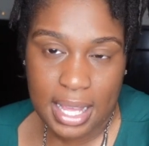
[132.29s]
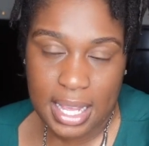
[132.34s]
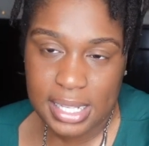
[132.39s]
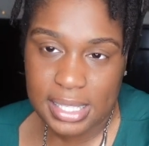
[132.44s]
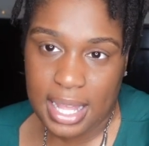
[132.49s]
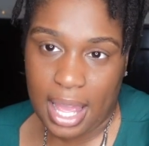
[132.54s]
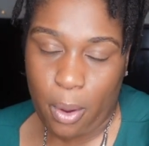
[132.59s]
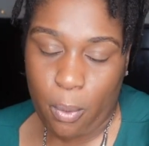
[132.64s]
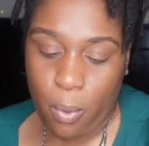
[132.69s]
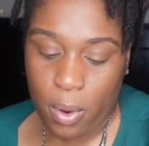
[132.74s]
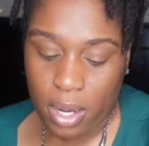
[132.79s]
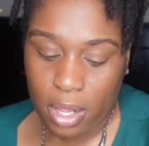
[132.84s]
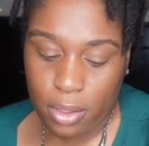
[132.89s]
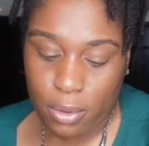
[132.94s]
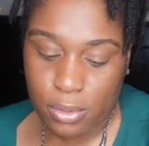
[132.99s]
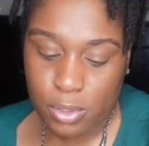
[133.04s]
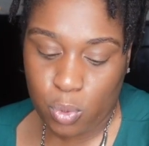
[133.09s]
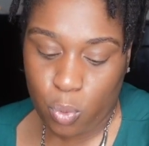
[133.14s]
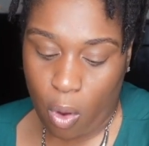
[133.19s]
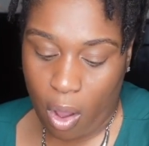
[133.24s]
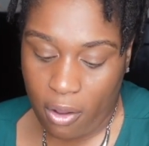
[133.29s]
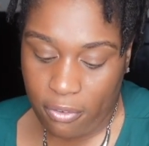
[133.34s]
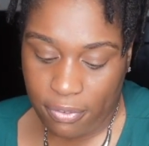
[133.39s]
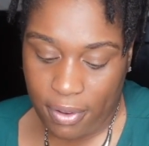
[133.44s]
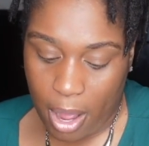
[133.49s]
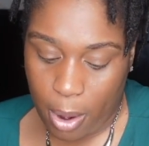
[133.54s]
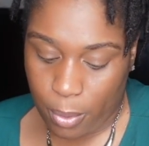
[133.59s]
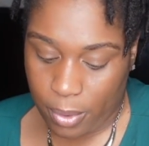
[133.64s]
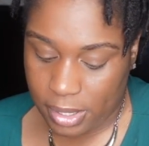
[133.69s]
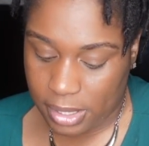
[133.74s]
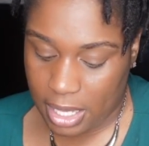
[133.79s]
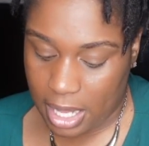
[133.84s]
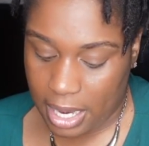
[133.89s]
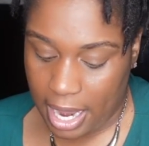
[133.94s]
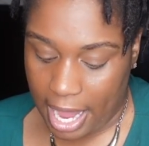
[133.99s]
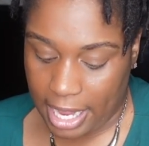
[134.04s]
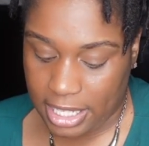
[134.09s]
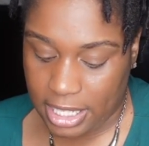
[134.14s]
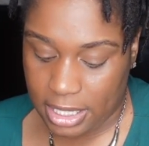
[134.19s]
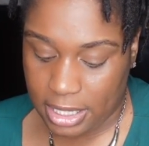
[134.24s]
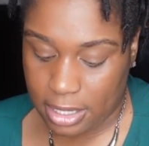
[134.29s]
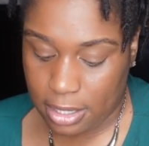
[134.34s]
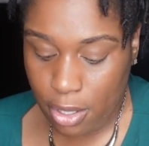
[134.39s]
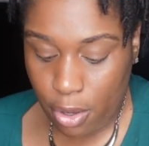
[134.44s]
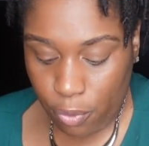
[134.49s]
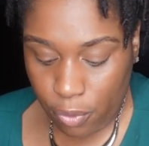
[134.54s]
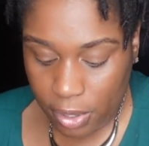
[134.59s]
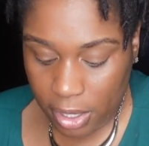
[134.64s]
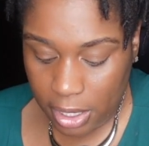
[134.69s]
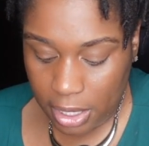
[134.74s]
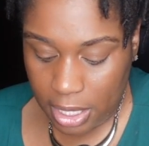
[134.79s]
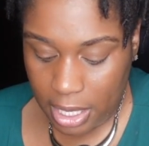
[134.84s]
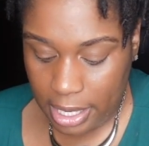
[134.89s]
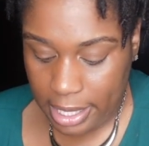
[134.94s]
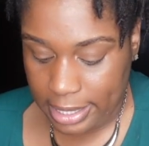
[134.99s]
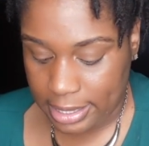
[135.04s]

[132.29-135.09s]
He's like one of those wallflowers that, like, just look really good.